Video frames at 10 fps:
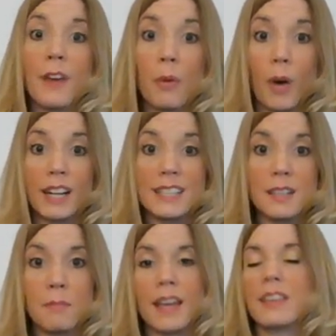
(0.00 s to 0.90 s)
I wanted
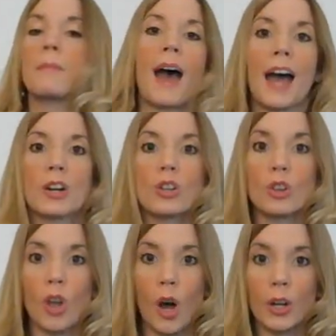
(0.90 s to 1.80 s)
to make the
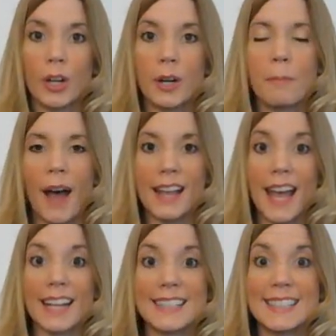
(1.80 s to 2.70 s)
pattern longer by
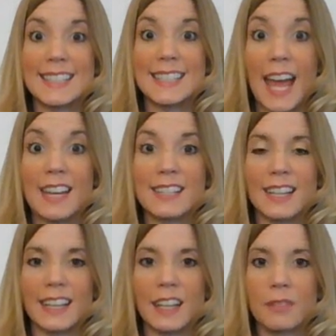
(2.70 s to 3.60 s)

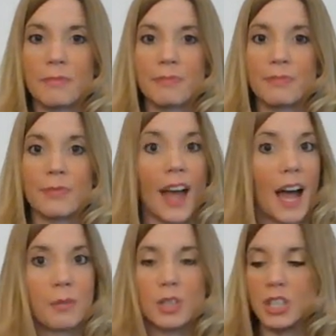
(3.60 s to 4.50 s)
extending it,
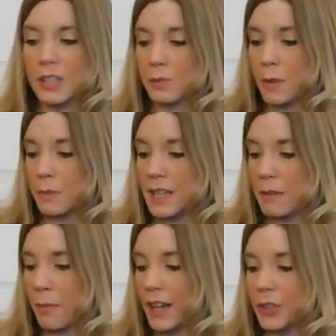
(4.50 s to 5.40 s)
I would just
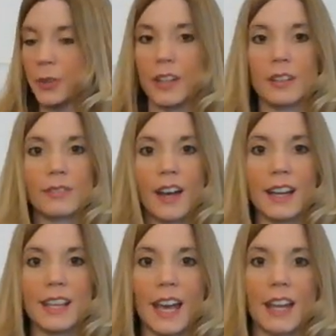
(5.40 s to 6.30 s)
repeat my unit
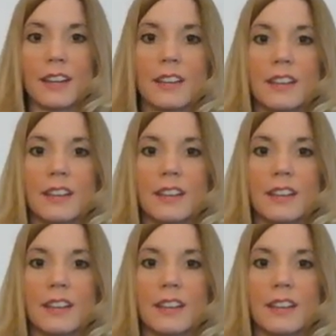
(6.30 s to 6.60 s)
again.